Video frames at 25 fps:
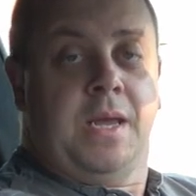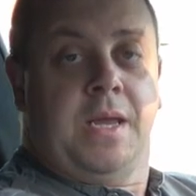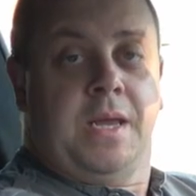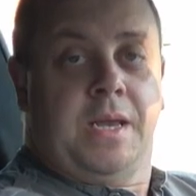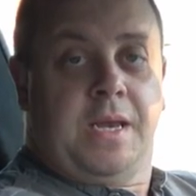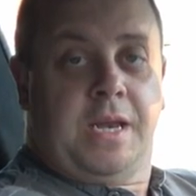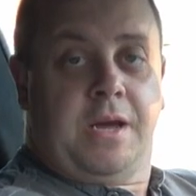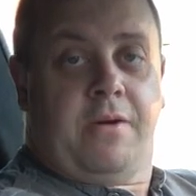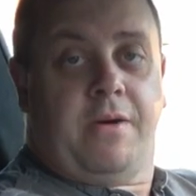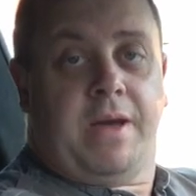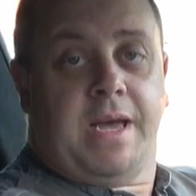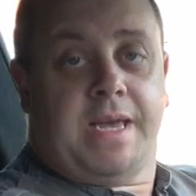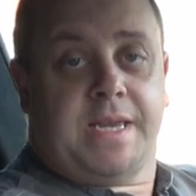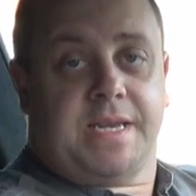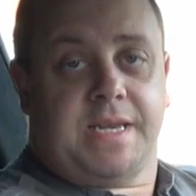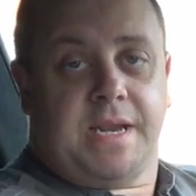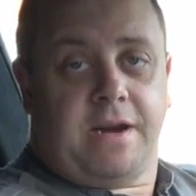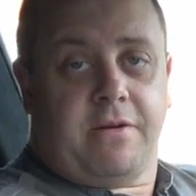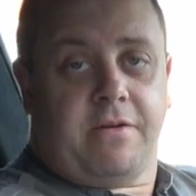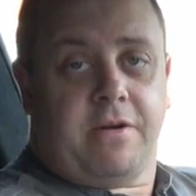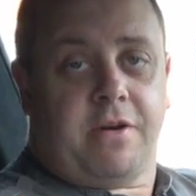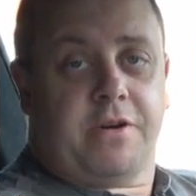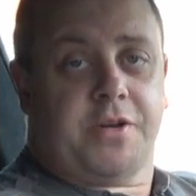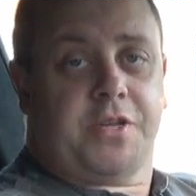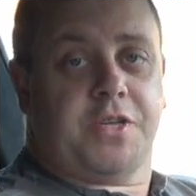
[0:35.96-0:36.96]
Now, as
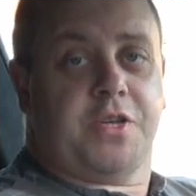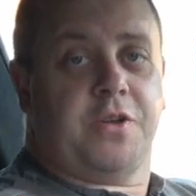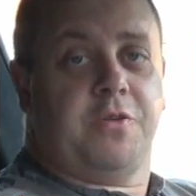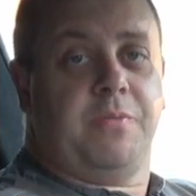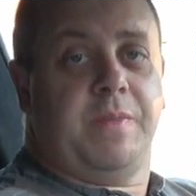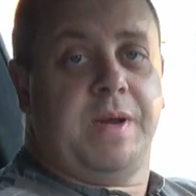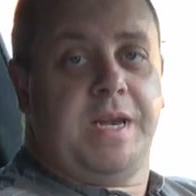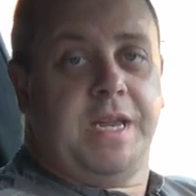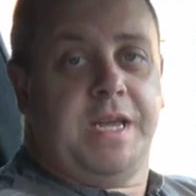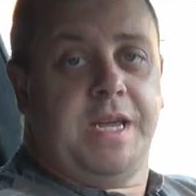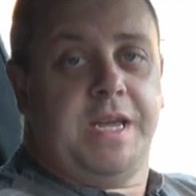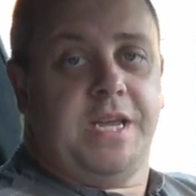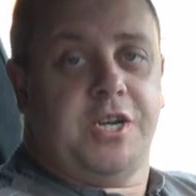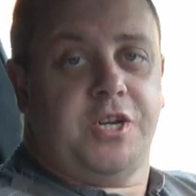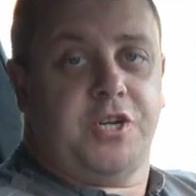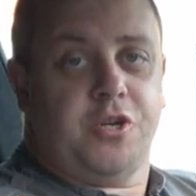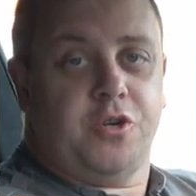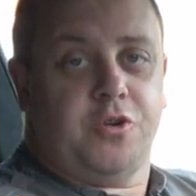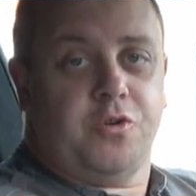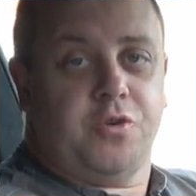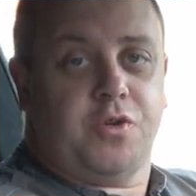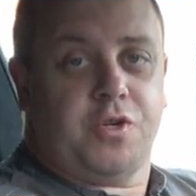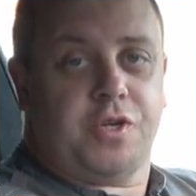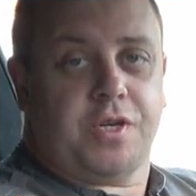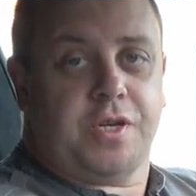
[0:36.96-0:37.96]
there are so many
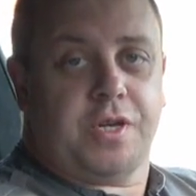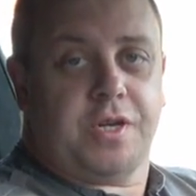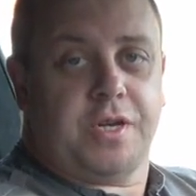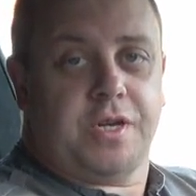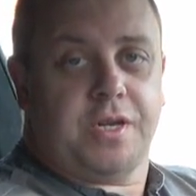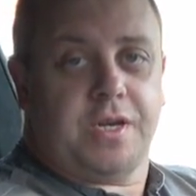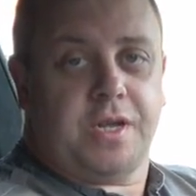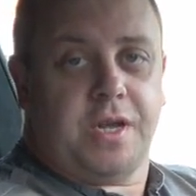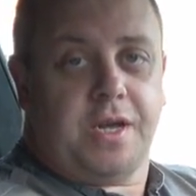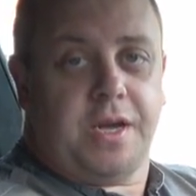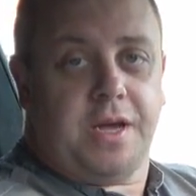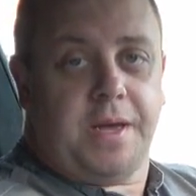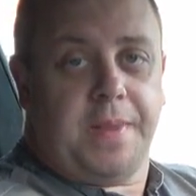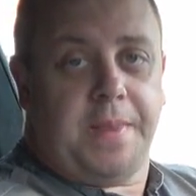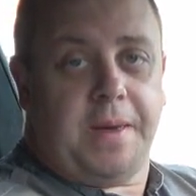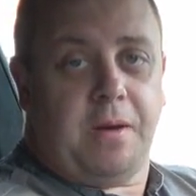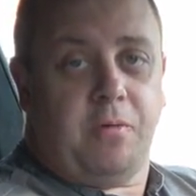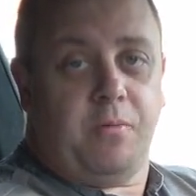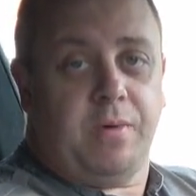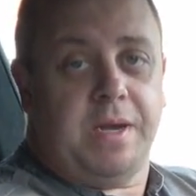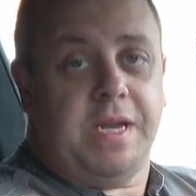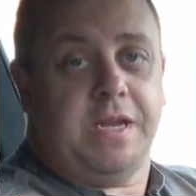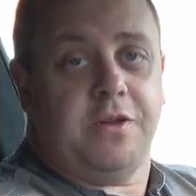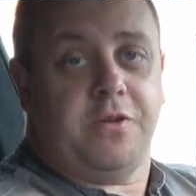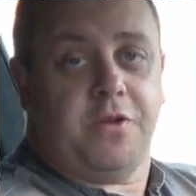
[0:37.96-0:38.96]
issues that
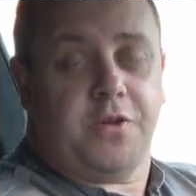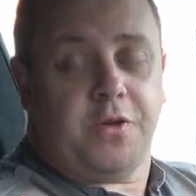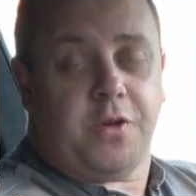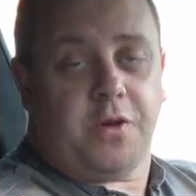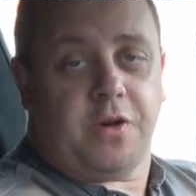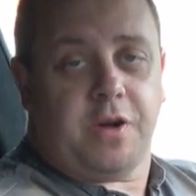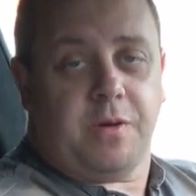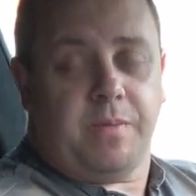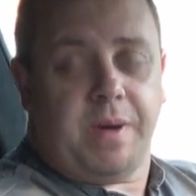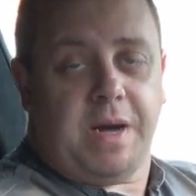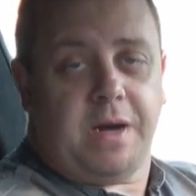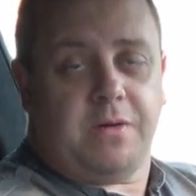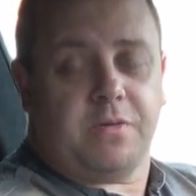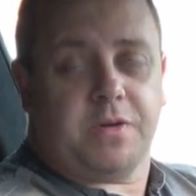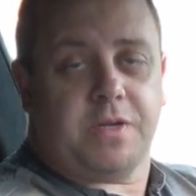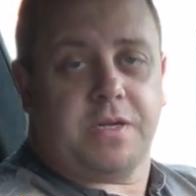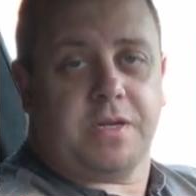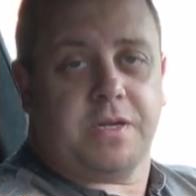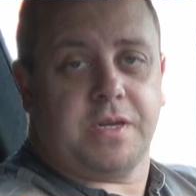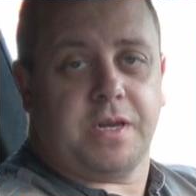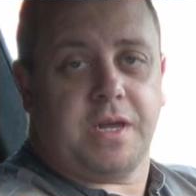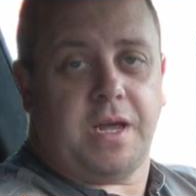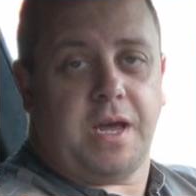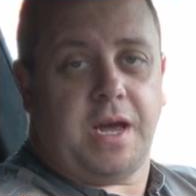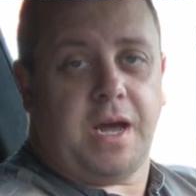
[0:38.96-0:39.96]
we need to talk about,
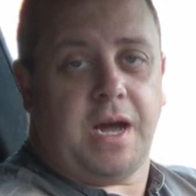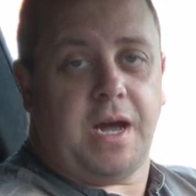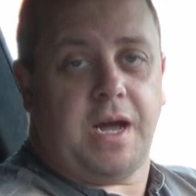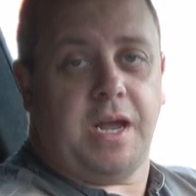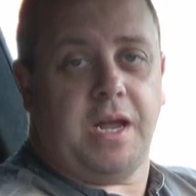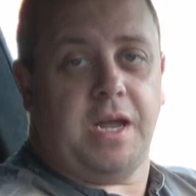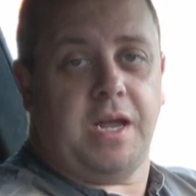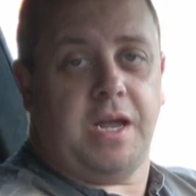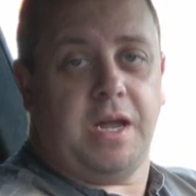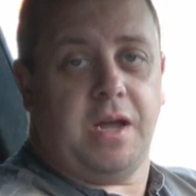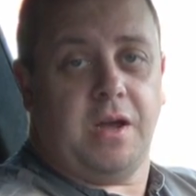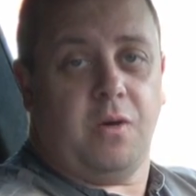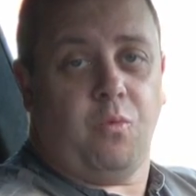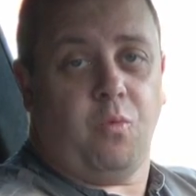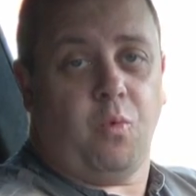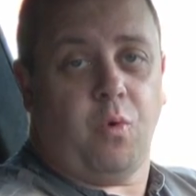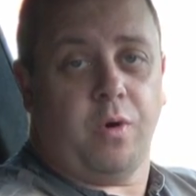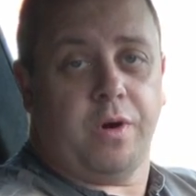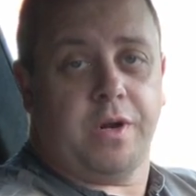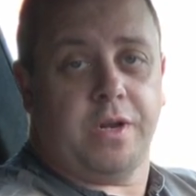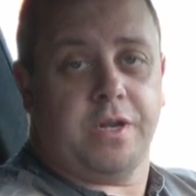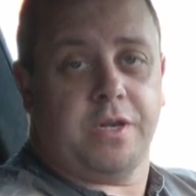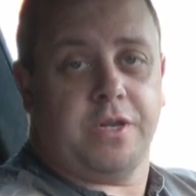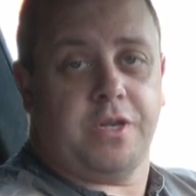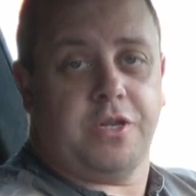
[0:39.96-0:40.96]
I
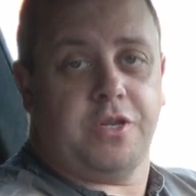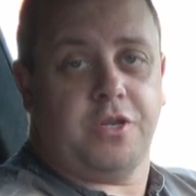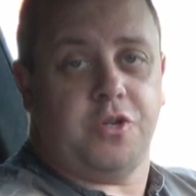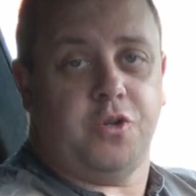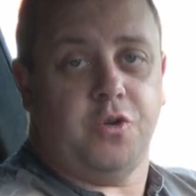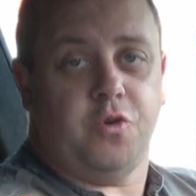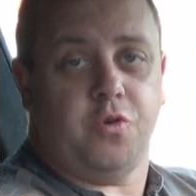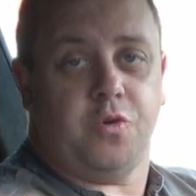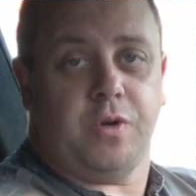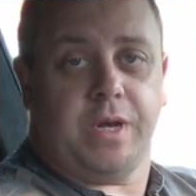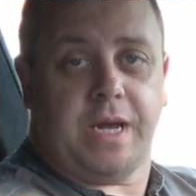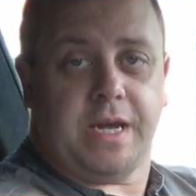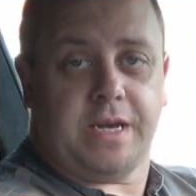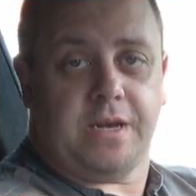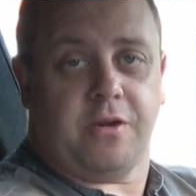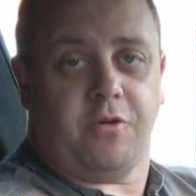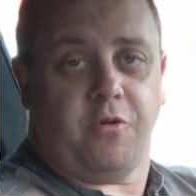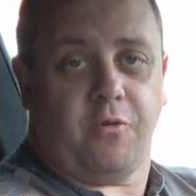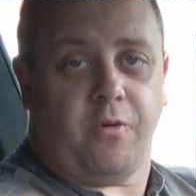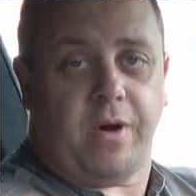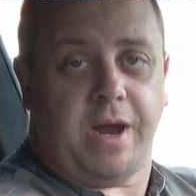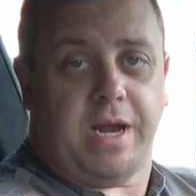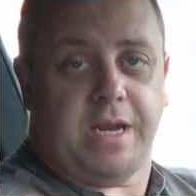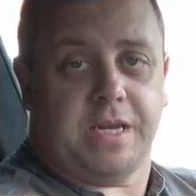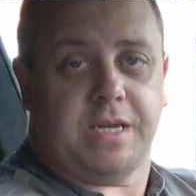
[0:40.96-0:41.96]
wanted to
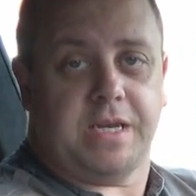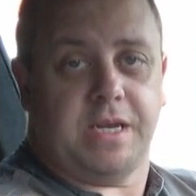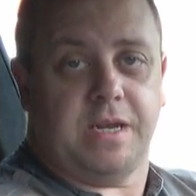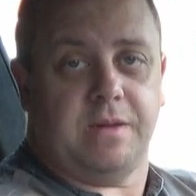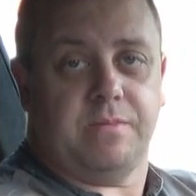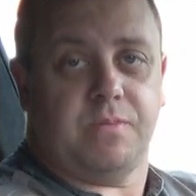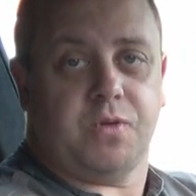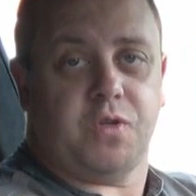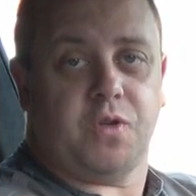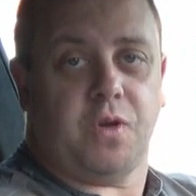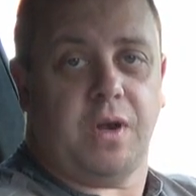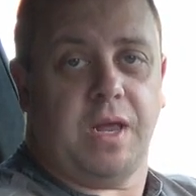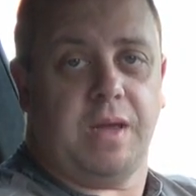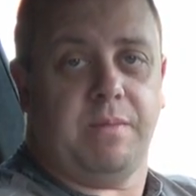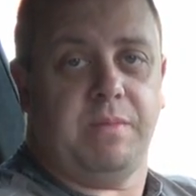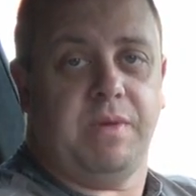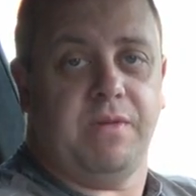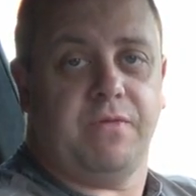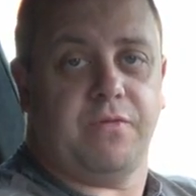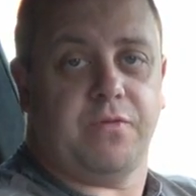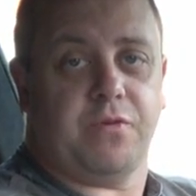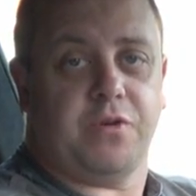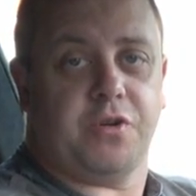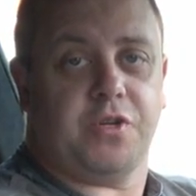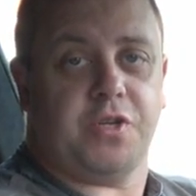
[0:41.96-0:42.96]
categorize them. So let me
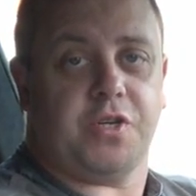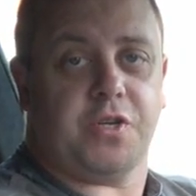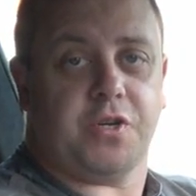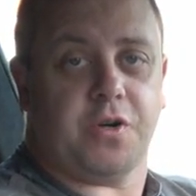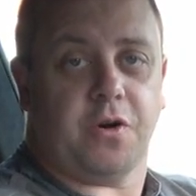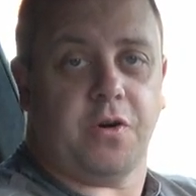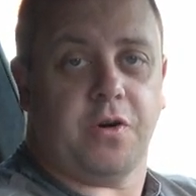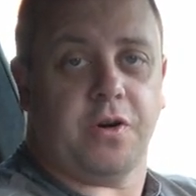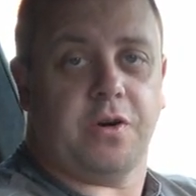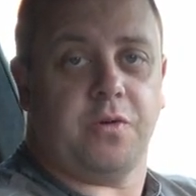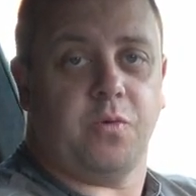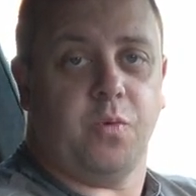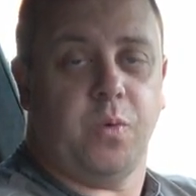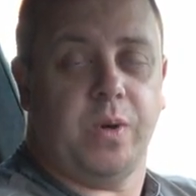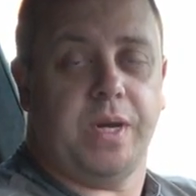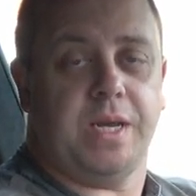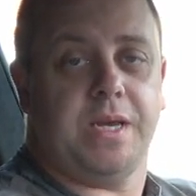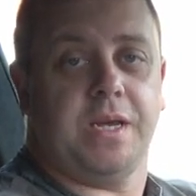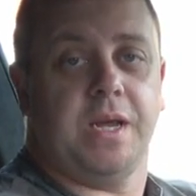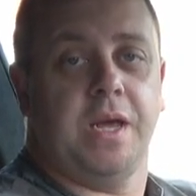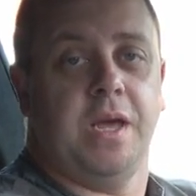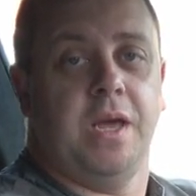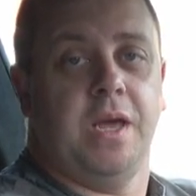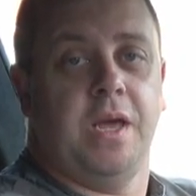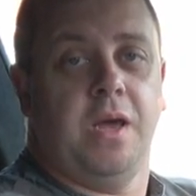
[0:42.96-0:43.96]
first start
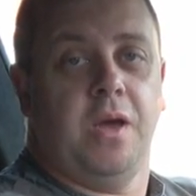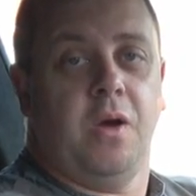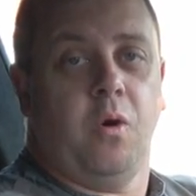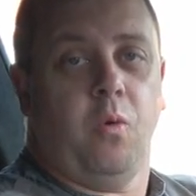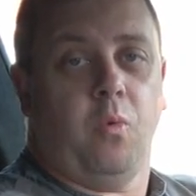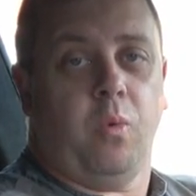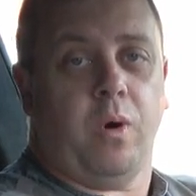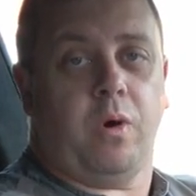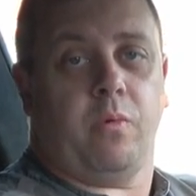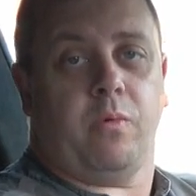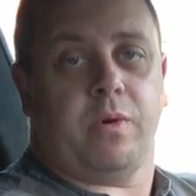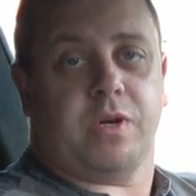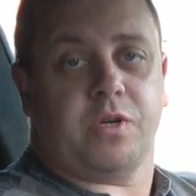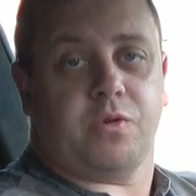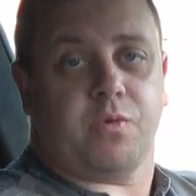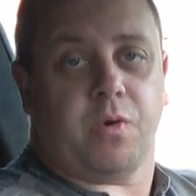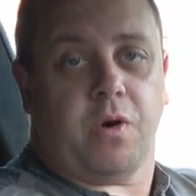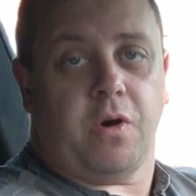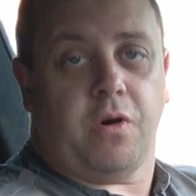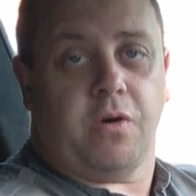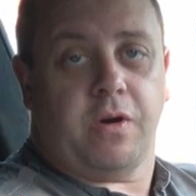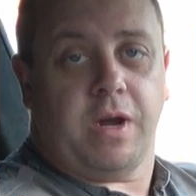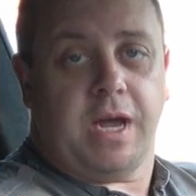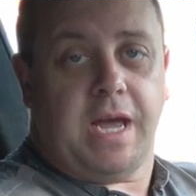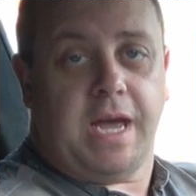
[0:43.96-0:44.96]
with what was
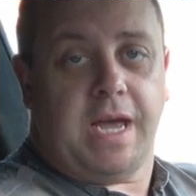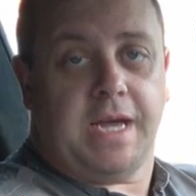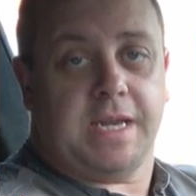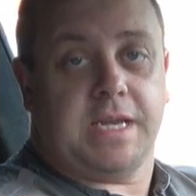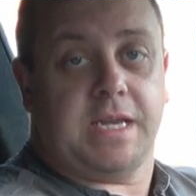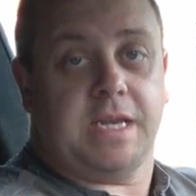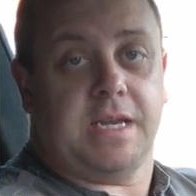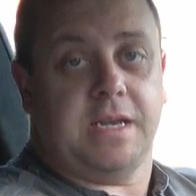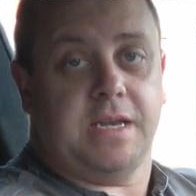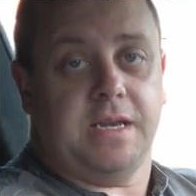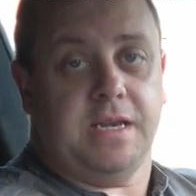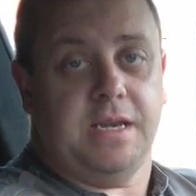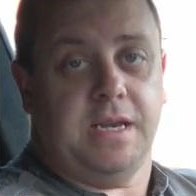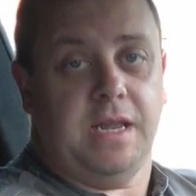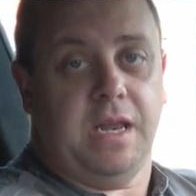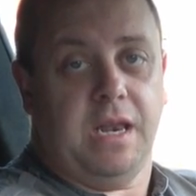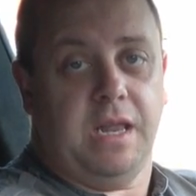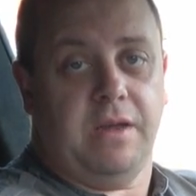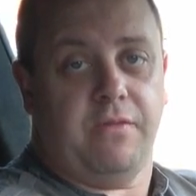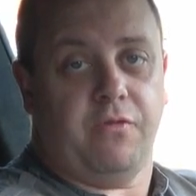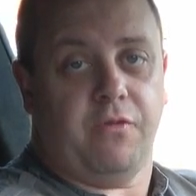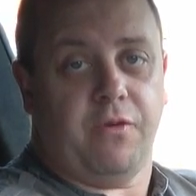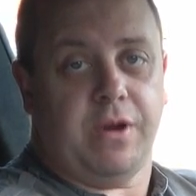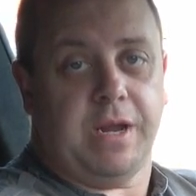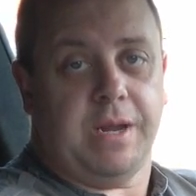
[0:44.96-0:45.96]
wrong at
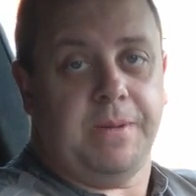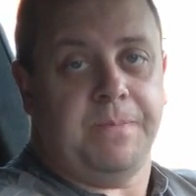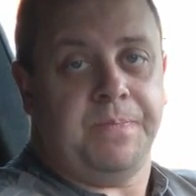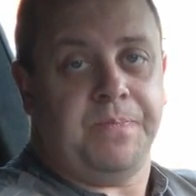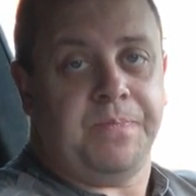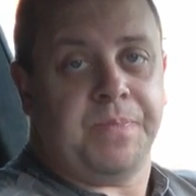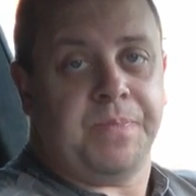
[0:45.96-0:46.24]
delivery.